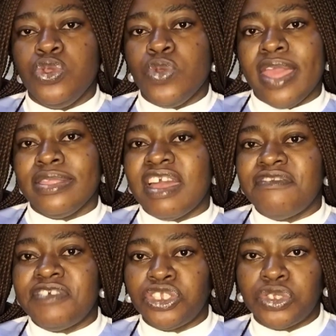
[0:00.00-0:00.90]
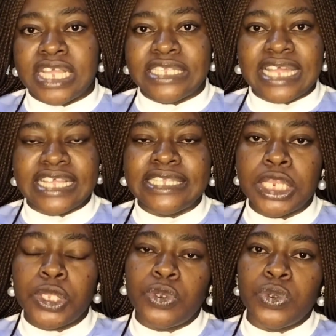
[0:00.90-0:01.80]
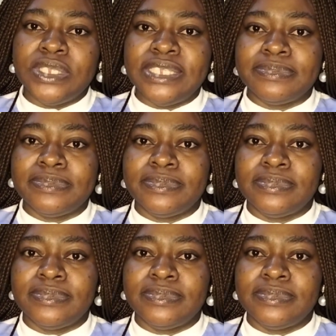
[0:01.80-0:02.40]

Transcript: You enter fashion and start selling clothing.